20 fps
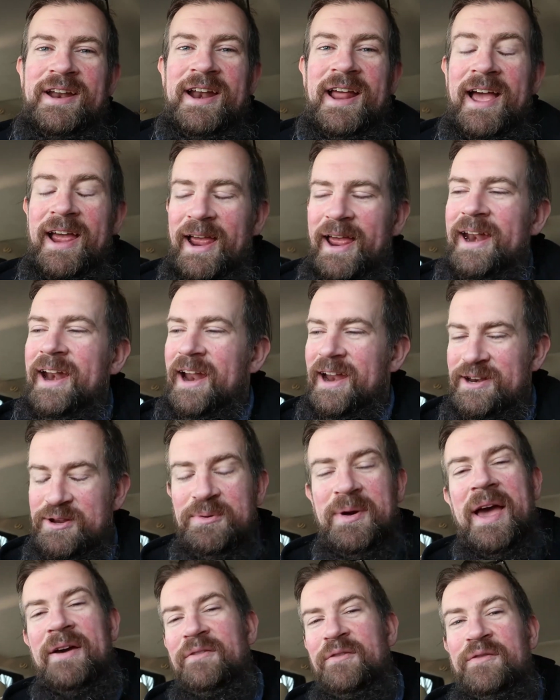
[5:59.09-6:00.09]
And I and I
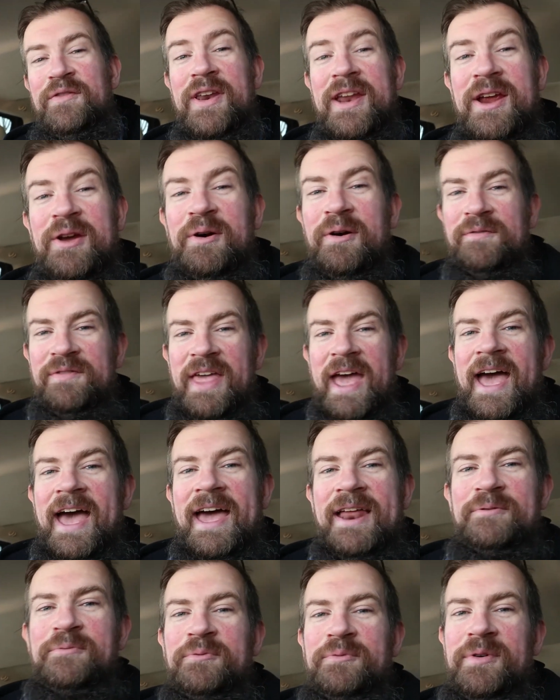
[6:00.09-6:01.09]
do have a video of
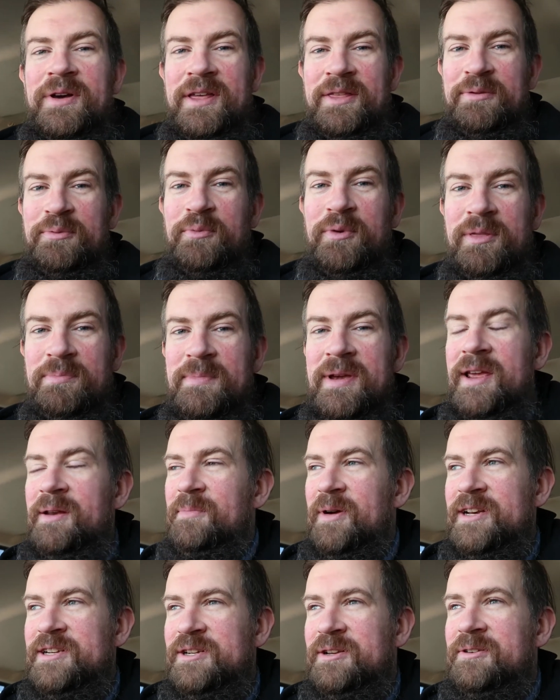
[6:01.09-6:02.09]
that with with me
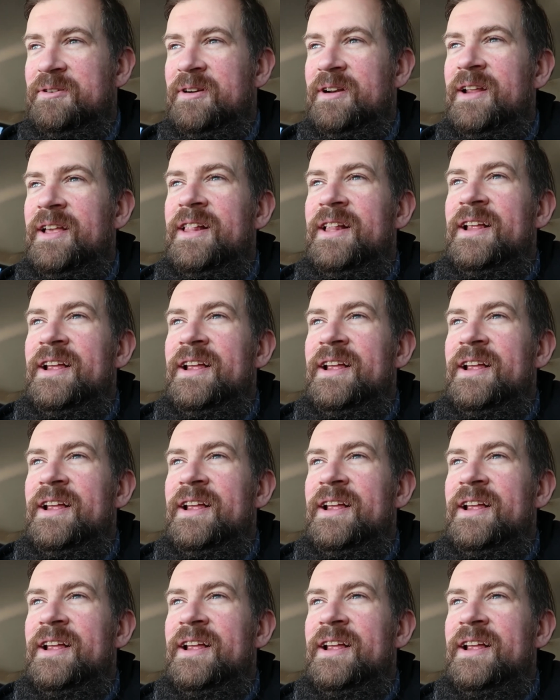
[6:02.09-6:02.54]
and my children.